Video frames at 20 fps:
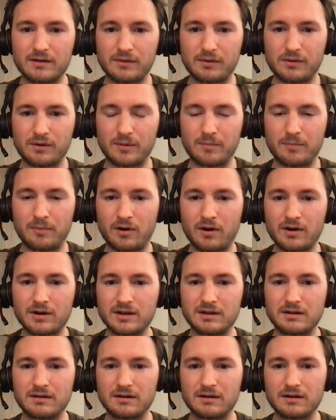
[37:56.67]

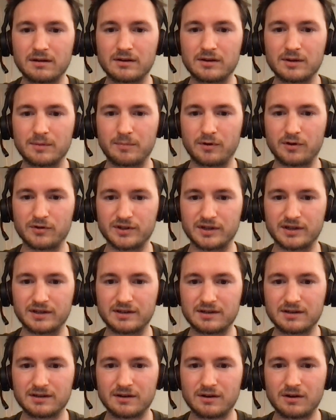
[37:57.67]
third-party deposit